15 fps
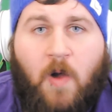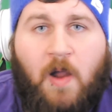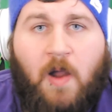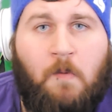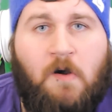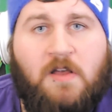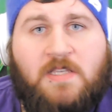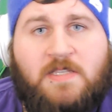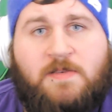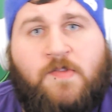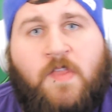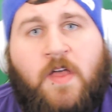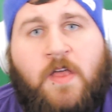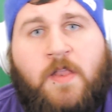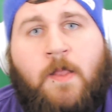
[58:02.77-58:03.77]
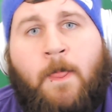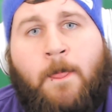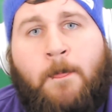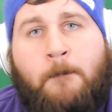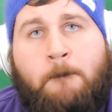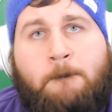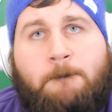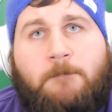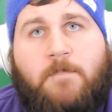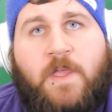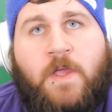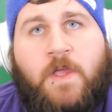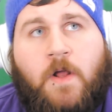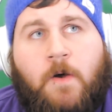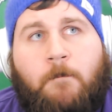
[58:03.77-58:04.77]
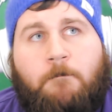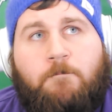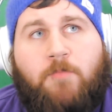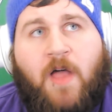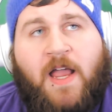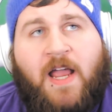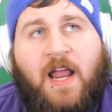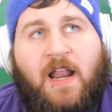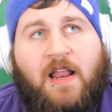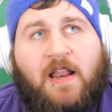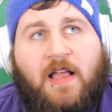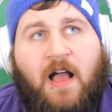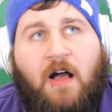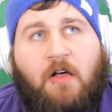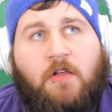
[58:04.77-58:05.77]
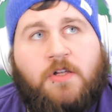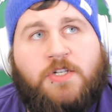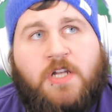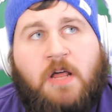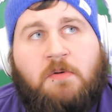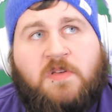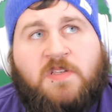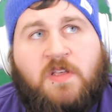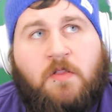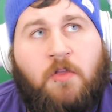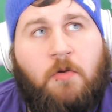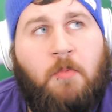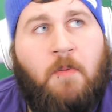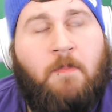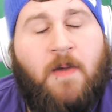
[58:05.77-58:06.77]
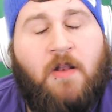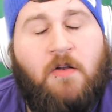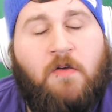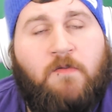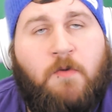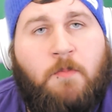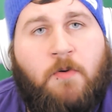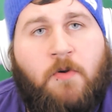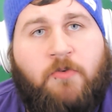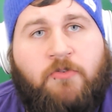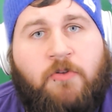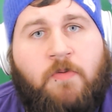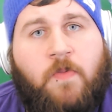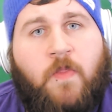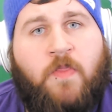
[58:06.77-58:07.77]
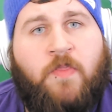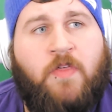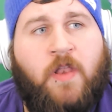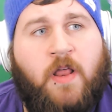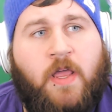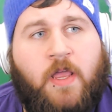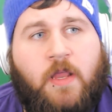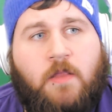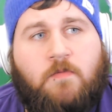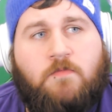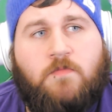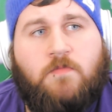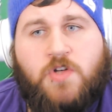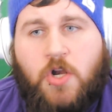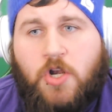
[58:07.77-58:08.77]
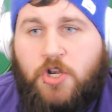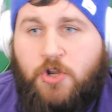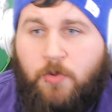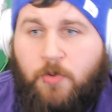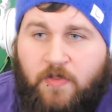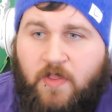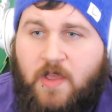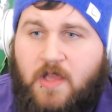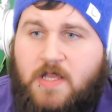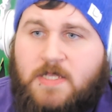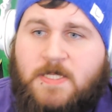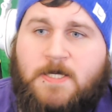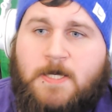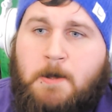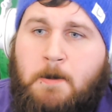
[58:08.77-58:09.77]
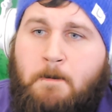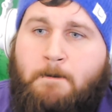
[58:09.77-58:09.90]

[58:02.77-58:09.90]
I was. And then, you know, I got out of college and I was a little bit better of a person. Then I started doing this.